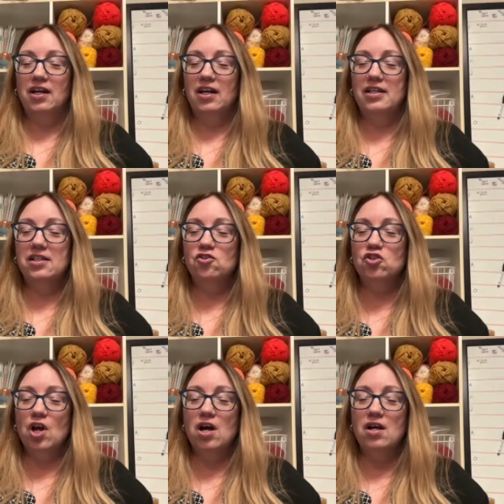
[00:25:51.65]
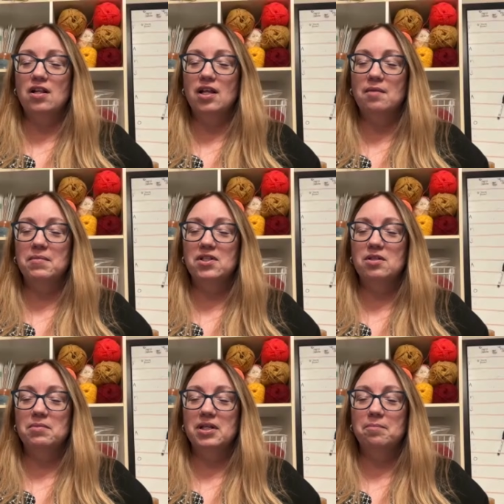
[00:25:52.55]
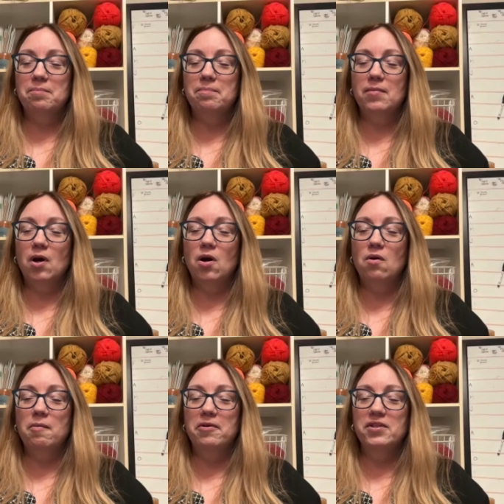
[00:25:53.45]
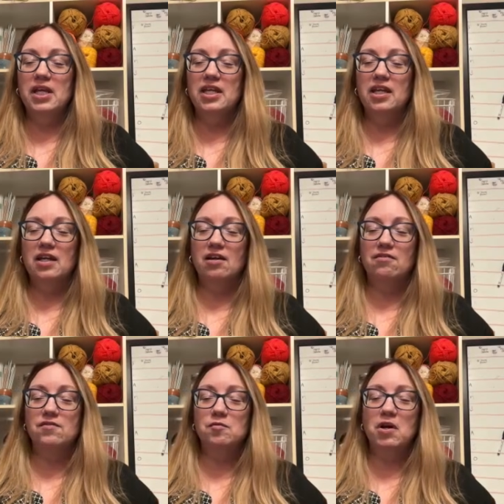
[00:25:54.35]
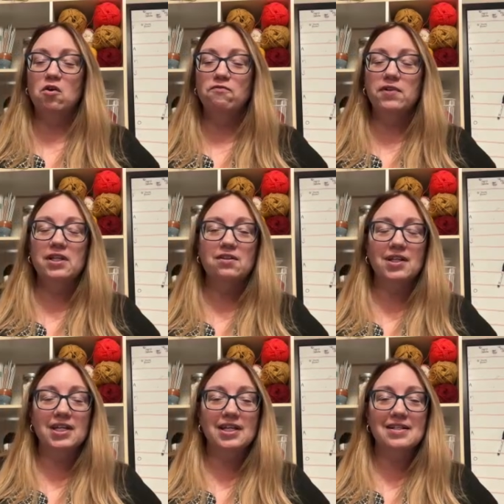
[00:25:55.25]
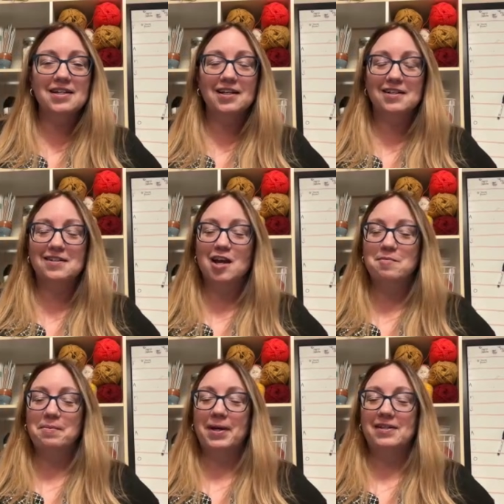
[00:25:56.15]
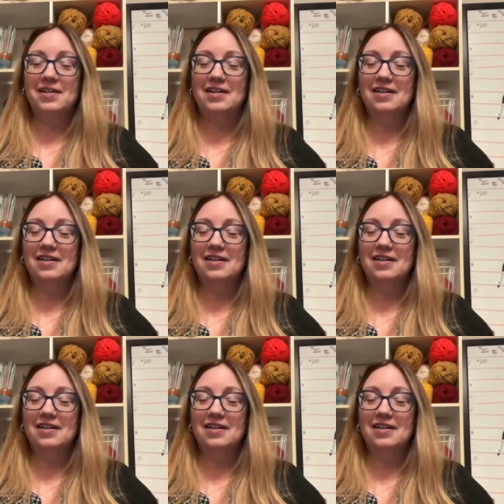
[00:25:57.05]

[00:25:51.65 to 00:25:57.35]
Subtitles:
It's a shawl and meant to be a birthday gift. Well, hopefully you can get it done in time, Amanda.